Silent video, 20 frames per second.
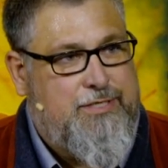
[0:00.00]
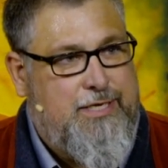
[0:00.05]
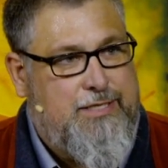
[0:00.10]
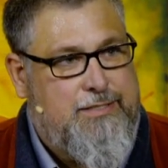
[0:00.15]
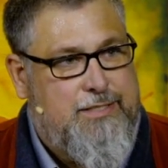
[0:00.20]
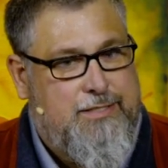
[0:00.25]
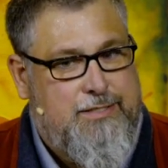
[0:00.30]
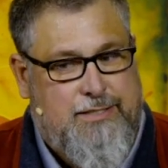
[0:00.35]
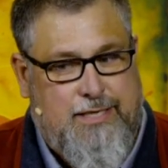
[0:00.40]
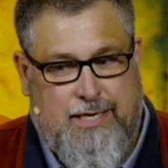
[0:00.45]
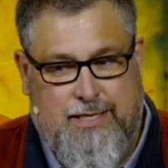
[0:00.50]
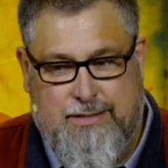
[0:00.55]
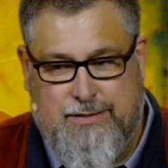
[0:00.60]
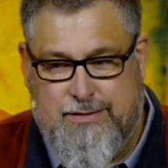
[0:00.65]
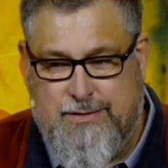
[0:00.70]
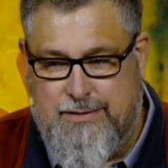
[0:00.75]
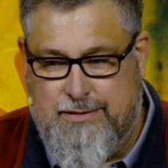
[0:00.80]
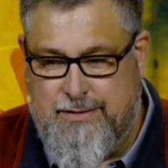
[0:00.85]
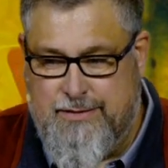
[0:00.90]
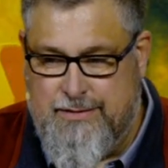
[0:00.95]
Jesus says.
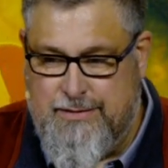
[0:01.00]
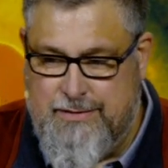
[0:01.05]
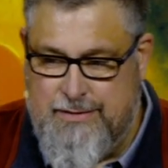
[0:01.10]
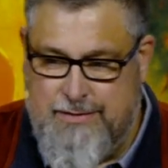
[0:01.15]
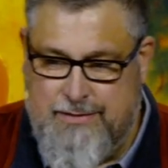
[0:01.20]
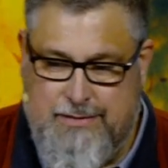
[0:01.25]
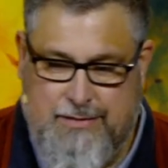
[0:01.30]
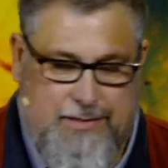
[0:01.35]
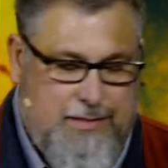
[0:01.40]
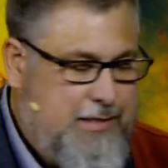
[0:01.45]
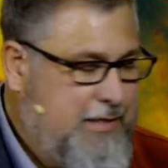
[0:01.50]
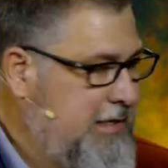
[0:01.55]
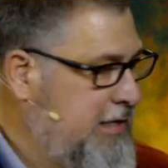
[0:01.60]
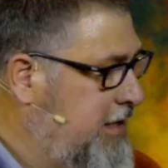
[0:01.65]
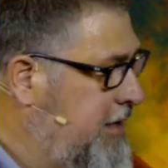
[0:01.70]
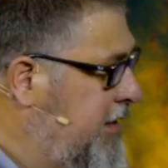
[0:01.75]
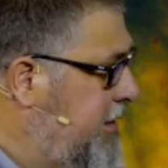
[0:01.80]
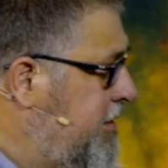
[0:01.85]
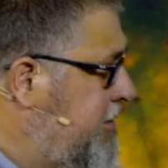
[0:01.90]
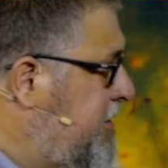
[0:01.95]

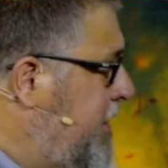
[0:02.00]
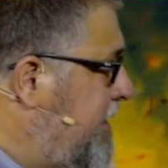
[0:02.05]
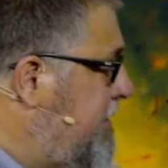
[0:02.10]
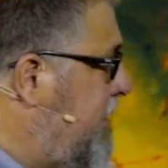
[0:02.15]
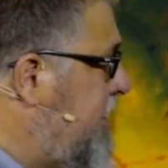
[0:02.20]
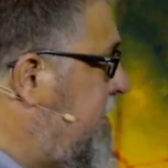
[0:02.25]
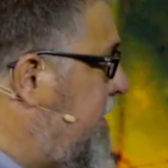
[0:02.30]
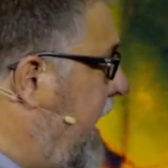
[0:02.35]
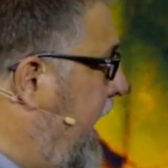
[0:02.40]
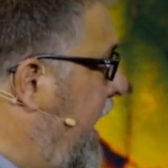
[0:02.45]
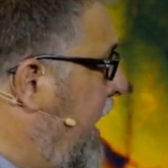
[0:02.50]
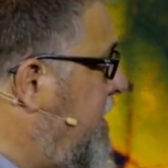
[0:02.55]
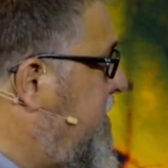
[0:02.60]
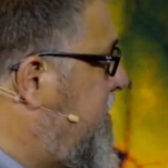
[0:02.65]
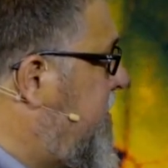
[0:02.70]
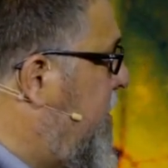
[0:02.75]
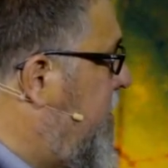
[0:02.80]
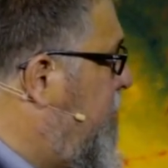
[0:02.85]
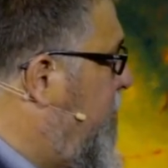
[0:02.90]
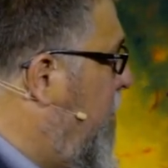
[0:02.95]
Jesus
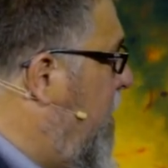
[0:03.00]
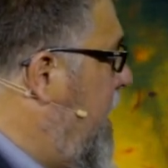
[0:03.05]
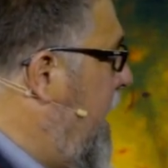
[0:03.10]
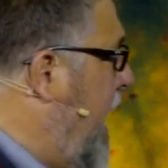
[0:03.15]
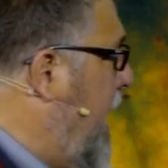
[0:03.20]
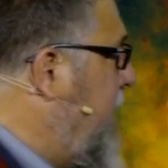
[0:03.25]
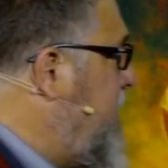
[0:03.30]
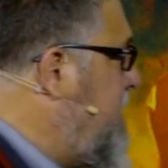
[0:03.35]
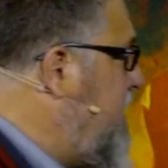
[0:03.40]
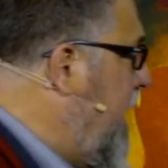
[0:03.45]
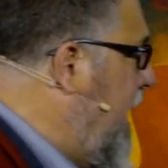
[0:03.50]
answered, We're not